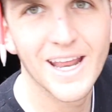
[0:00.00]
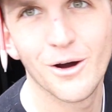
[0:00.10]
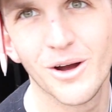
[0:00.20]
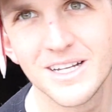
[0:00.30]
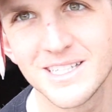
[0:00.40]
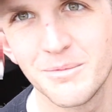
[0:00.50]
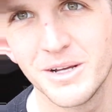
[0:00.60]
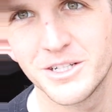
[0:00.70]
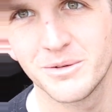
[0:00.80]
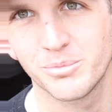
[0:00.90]
Now, as I
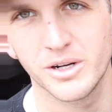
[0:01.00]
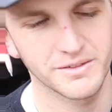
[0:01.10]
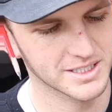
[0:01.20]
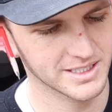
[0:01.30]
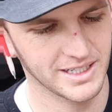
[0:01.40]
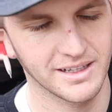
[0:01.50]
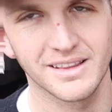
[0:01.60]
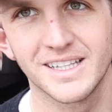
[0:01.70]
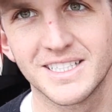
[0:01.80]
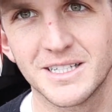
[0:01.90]
mentioned previously,
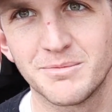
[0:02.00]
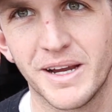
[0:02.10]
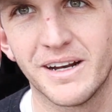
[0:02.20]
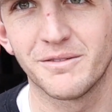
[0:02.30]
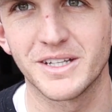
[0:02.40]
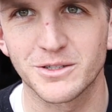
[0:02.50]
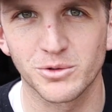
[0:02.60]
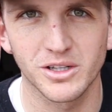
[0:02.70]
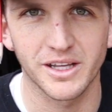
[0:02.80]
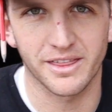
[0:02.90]
this is made of this
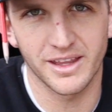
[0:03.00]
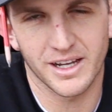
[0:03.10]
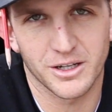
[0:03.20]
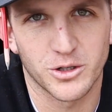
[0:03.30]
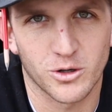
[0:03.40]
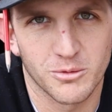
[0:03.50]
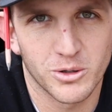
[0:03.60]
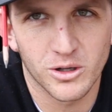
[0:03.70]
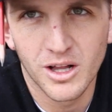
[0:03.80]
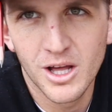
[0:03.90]
really thick,
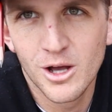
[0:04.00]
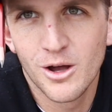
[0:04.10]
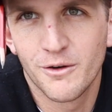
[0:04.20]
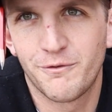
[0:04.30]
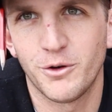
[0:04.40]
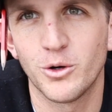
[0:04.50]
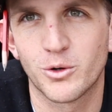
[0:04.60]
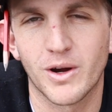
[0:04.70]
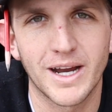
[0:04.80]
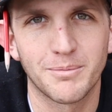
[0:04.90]
durable, food
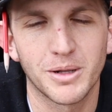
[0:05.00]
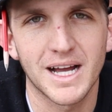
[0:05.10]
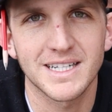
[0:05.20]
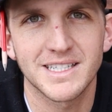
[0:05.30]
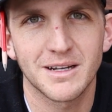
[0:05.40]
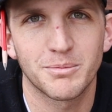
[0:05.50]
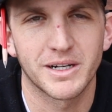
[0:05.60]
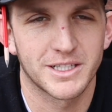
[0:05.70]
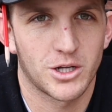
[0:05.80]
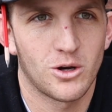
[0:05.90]
grade plastic,
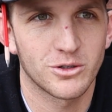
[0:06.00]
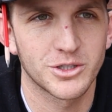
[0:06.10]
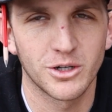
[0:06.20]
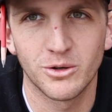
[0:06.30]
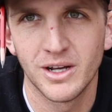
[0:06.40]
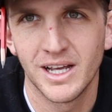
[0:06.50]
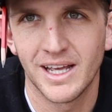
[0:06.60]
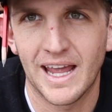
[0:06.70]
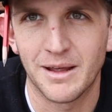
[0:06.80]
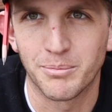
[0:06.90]
but it's also
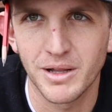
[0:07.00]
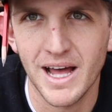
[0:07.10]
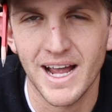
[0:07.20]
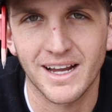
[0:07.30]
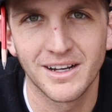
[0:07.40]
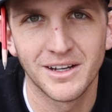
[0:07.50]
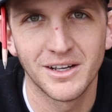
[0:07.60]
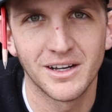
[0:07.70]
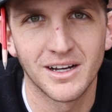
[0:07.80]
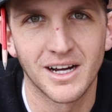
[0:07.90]
a black
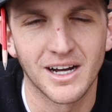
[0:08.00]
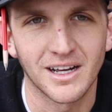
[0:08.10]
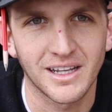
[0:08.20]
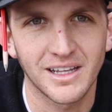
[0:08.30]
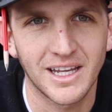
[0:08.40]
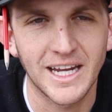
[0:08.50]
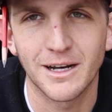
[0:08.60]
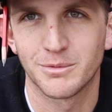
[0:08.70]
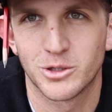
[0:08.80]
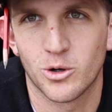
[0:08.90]

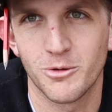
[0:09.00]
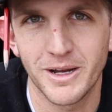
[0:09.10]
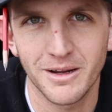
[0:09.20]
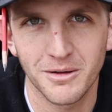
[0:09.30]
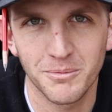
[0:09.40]
heat absorbing